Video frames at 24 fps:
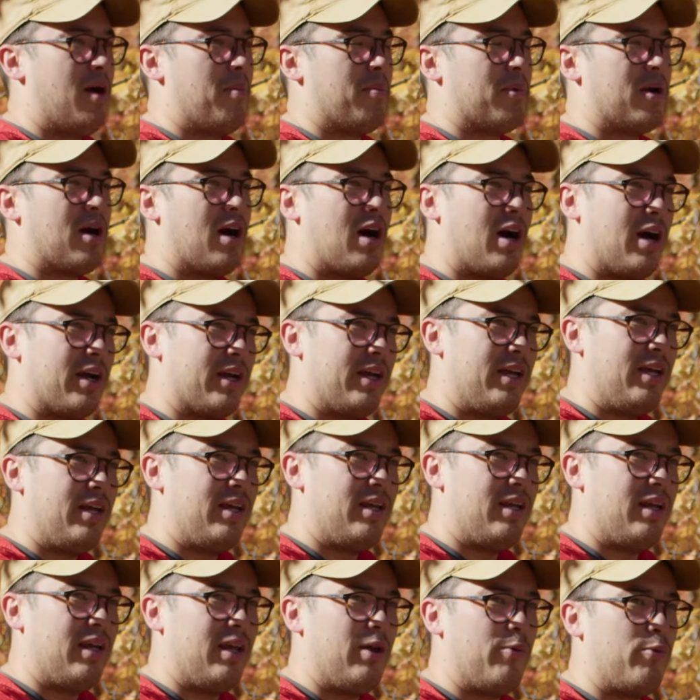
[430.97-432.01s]
cock it,
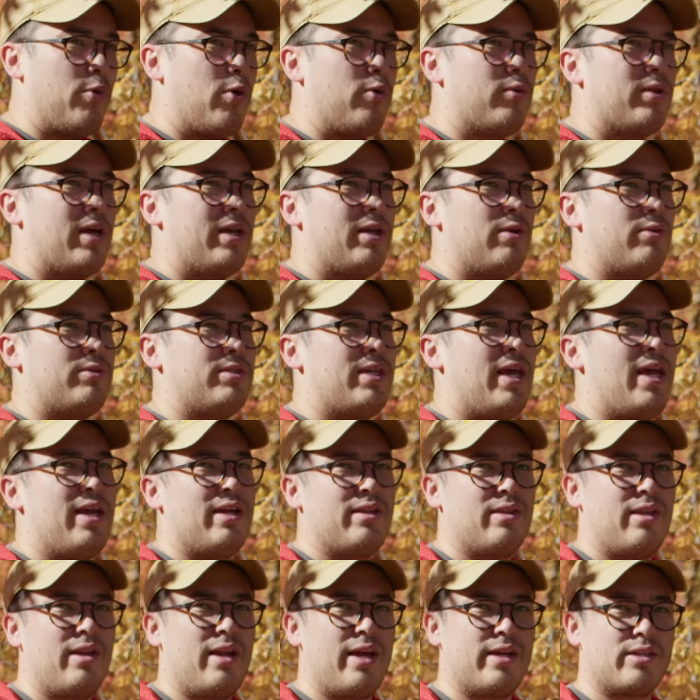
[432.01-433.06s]
it won't let you take
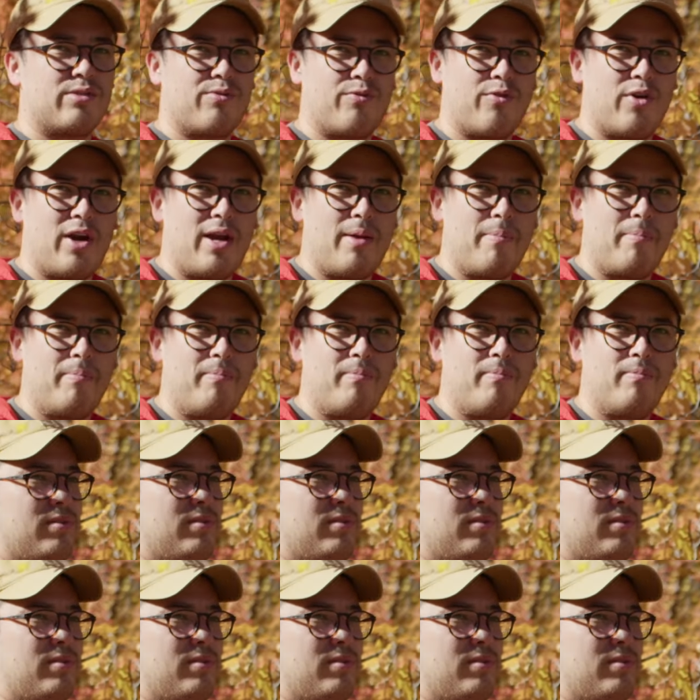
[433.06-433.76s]
the next frame.